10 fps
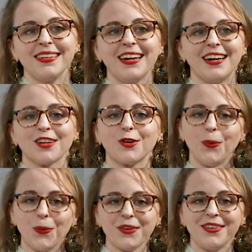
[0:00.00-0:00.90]

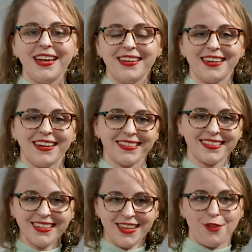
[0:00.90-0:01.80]
coordinating
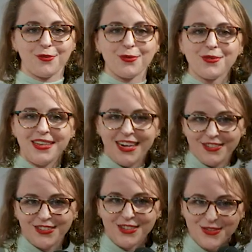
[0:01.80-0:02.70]
us through the
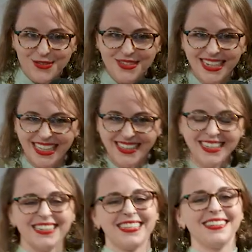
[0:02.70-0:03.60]
afternoon.
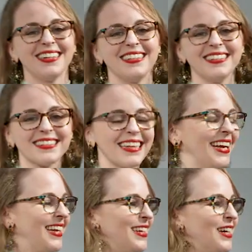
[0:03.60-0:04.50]
Daniel is
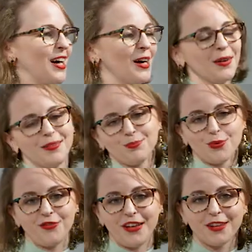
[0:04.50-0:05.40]
a
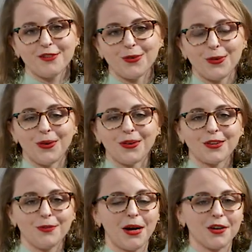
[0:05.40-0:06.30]
professor for
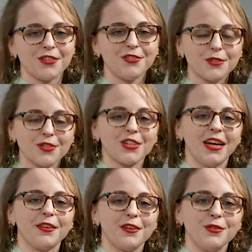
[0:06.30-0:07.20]
comparative literature
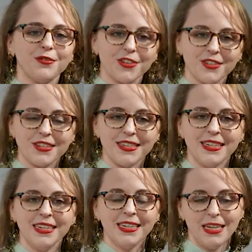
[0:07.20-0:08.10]
at the
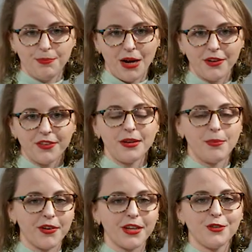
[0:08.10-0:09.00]
University in Paris, the
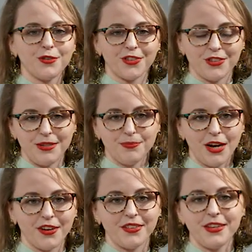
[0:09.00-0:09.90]
American University in
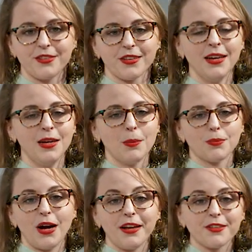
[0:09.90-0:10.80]
Paris. He's
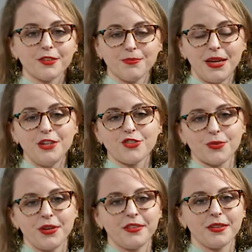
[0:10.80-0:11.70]
prized many
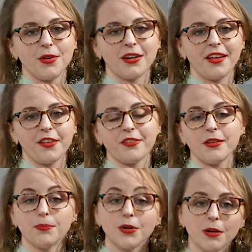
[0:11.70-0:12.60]
juries, among others
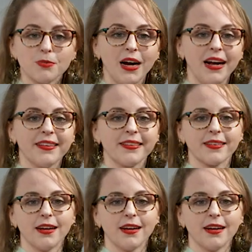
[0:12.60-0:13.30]
the Booker Prize,